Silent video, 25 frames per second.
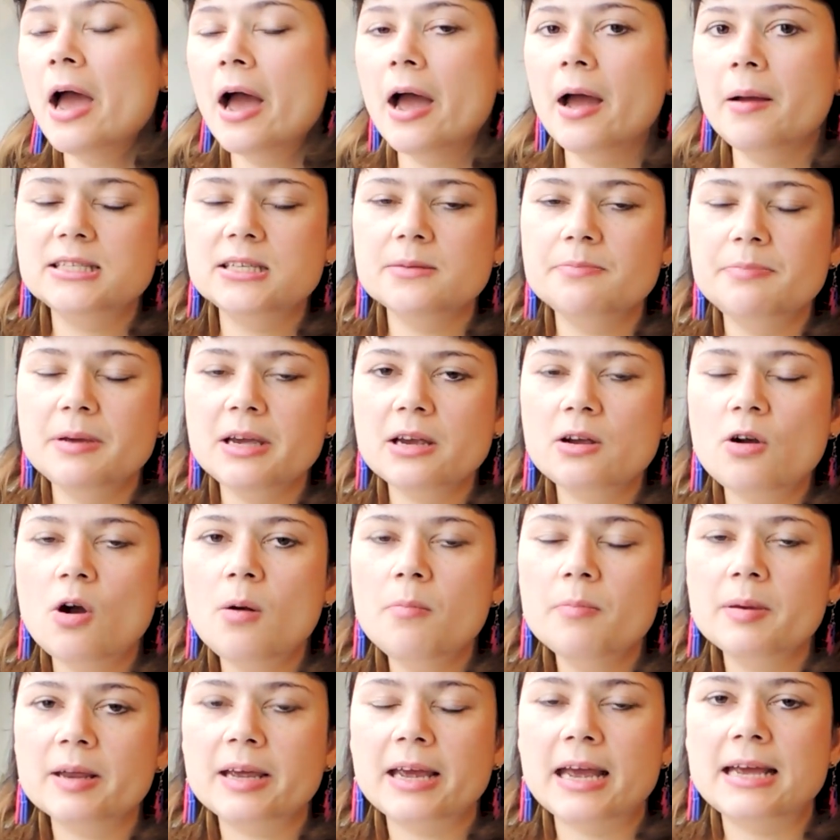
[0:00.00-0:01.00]
It's a bit
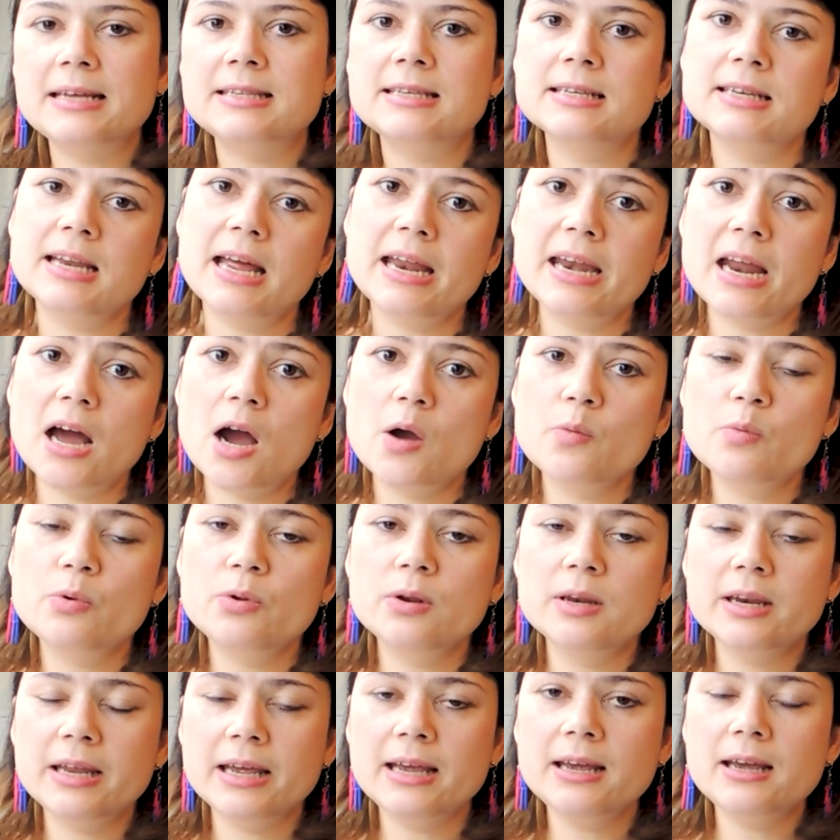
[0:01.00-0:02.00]
complicated, and I
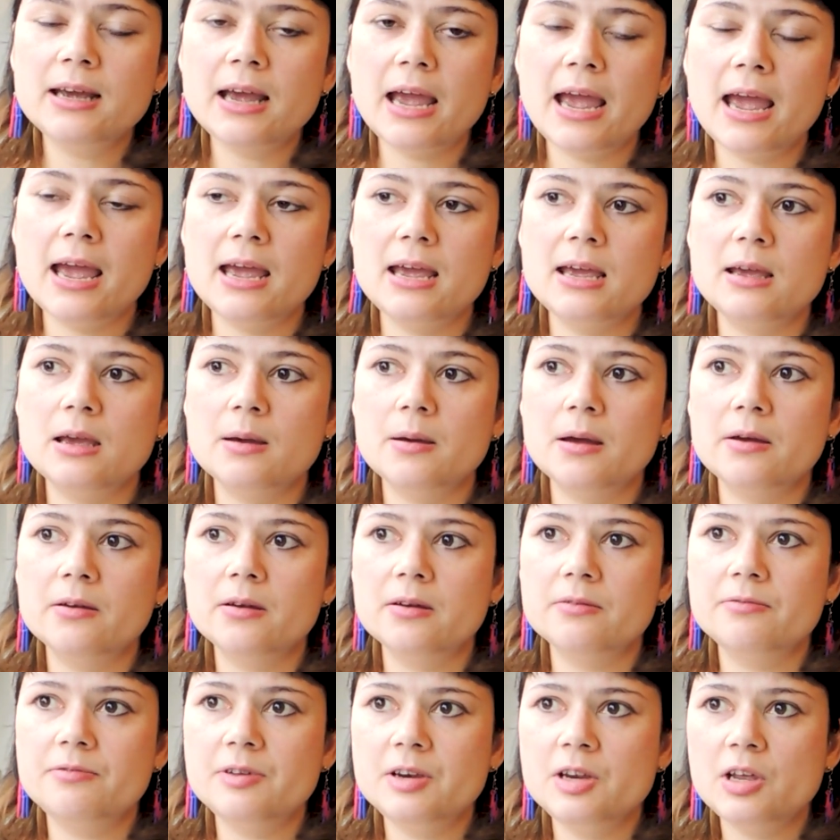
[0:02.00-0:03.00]
will link a
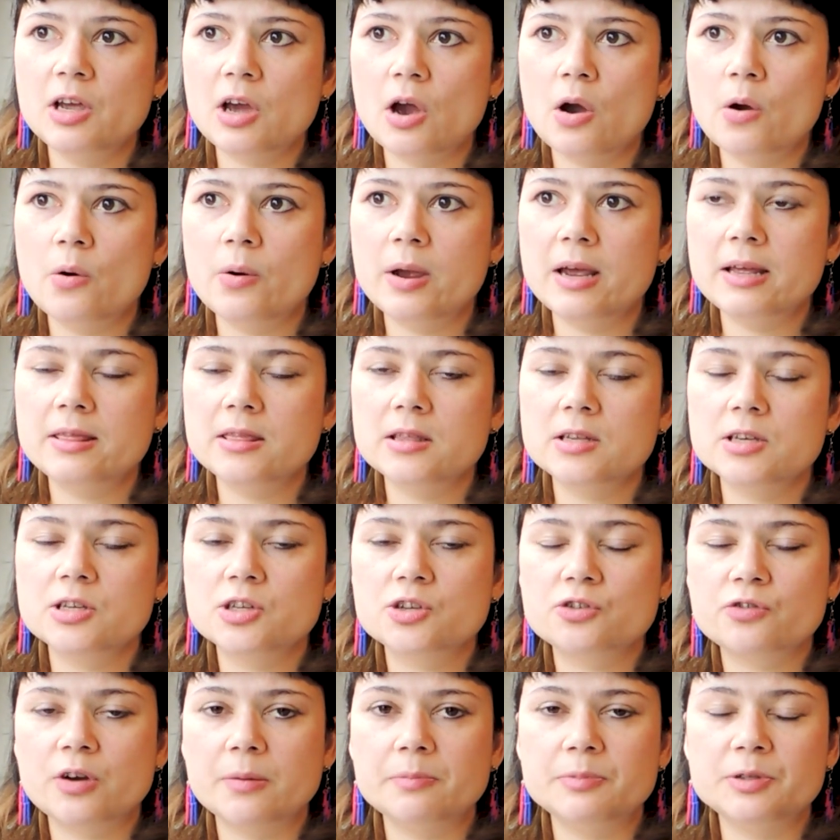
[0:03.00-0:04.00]
video in the
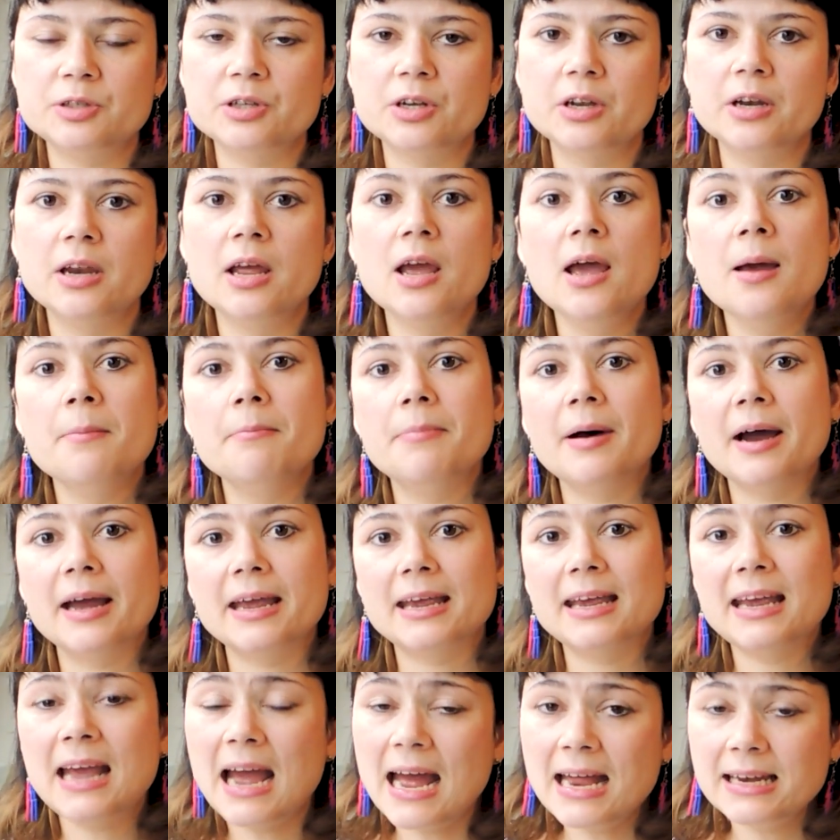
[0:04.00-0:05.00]
description
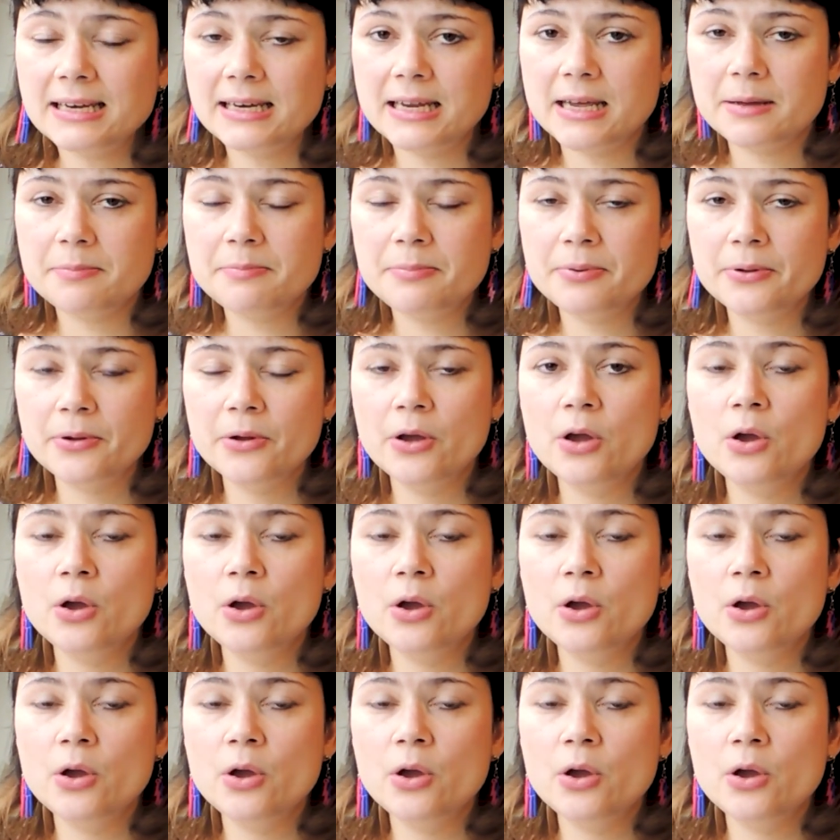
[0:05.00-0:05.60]
by Catnip,